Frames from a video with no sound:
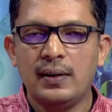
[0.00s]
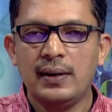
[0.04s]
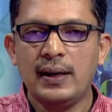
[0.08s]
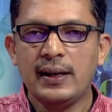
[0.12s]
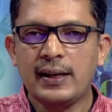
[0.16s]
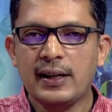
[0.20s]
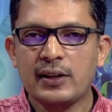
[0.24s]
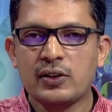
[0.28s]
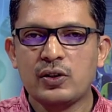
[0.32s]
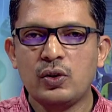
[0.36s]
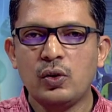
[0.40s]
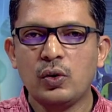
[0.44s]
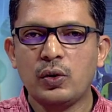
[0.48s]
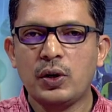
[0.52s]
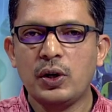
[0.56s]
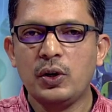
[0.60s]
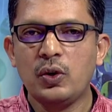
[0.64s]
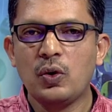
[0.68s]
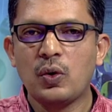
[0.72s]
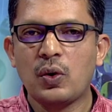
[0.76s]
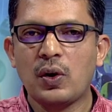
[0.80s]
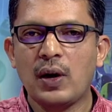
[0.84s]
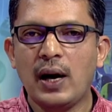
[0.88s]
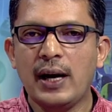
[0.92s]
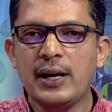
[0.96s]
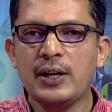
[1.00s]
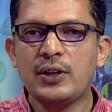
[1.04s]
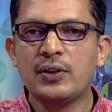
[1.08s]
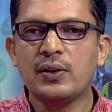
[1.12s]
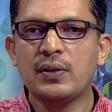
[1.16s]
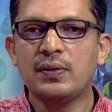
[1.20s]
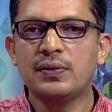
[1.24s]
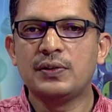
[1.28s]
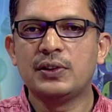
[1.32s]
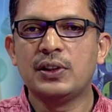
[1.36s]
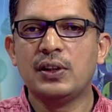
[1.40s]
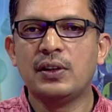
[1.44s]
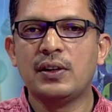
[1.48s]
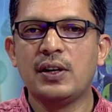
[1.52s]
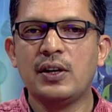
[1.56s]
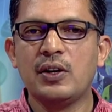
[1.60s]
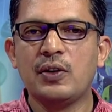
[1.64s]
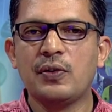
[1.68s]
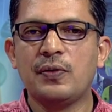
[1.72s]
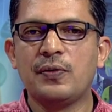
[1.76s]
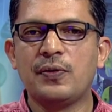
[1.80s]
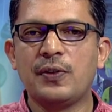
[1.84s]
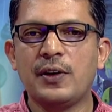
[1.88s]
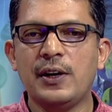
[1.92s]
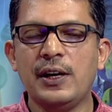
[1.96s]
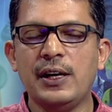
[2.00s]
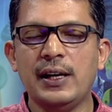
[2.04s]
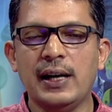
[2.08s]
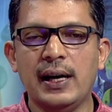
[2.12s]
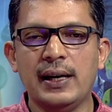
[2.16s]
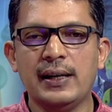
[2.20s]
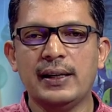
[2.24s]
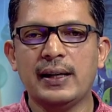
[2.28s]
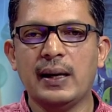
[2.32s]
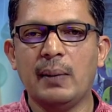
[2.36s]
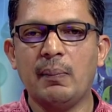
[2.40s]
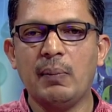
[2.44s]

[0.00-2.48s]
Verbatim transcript: Let us look into Right of Children to Free and